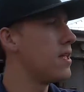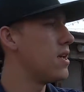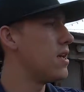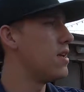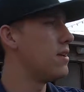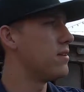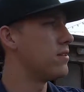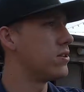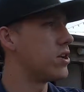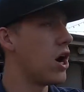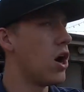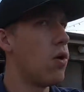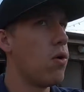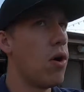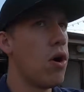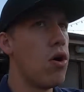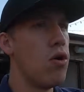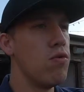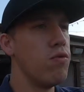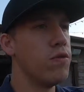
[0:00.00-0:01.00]
is go
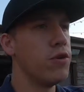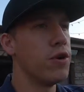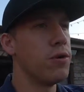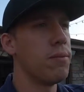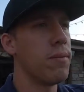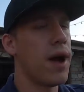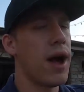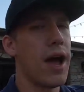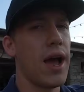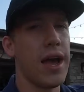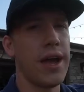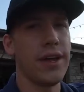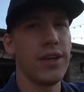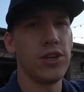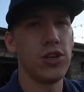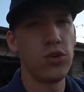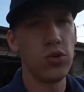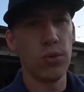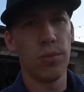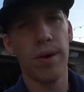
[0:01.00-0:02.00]
over my
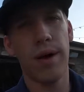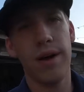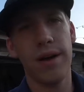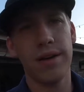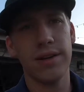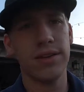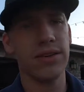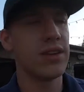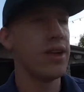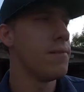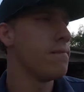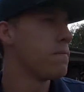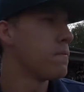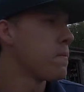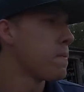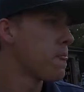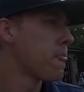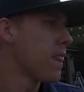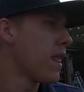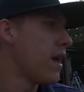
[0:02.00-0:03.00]
toolbox.
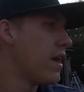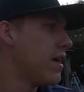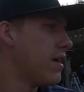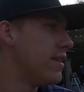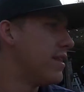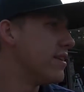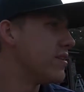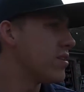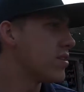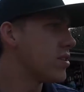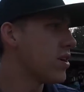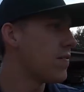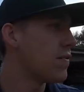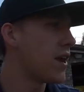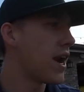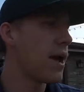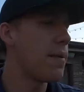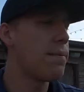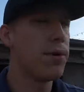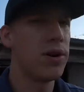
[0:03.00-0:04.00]
This is the stuff
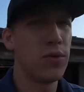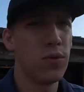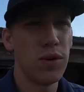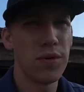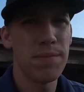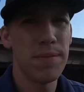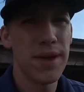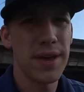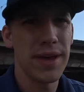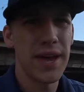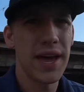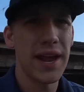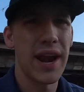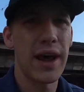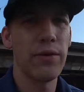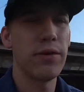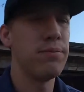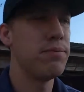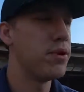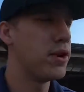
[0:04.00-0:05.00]
that I bring with me. Again,
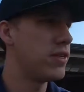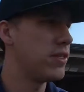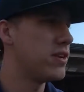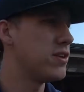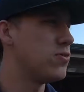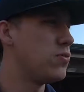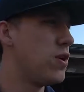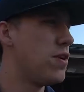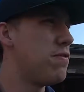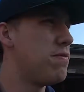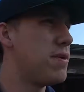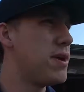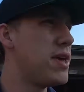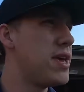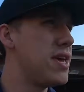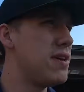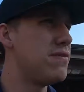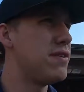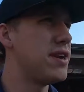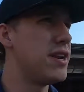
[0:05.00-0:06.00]
I would bring this with me
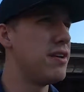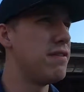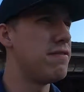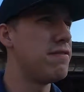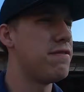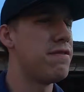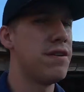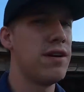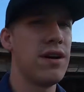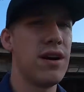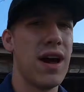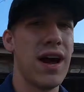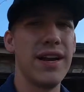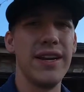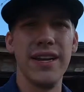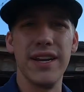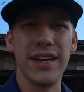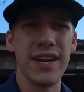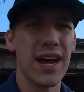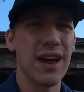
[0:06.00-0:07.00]
even if I
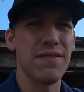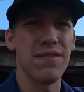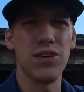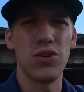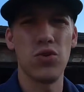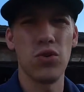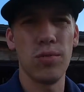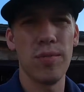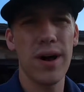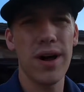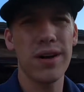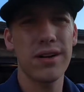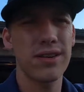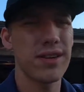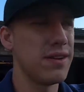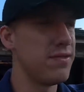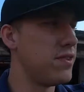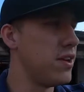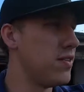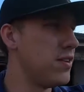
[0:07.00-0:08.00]
didn't have the toolbox.
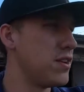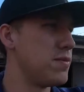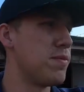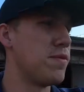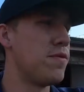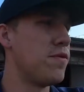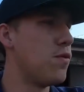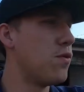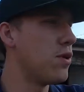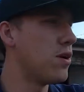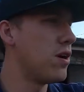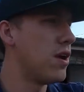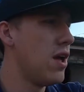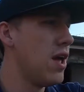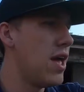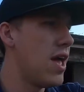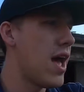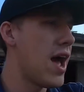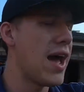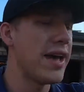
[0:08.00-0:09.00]
I've done this before.
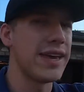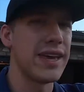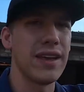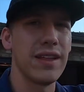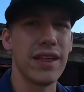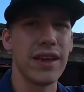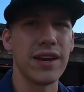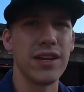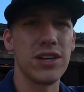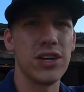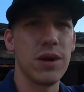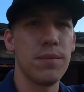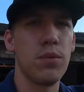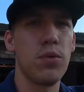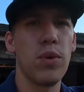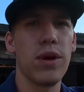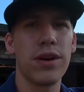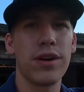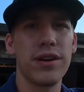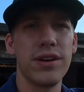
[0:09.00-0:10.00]
I get like a
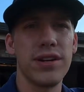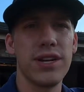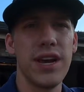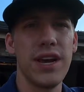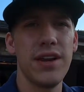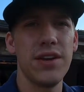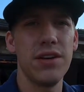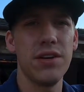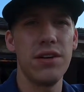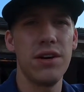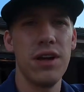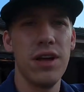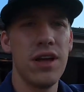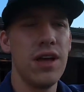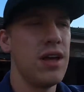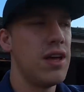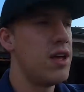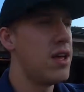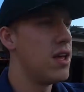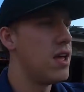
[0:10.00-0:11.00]
Tupperware container
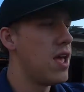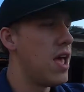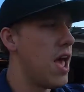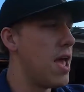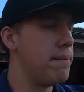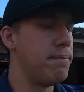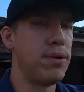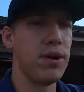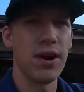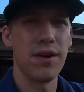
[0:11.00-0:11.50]
and put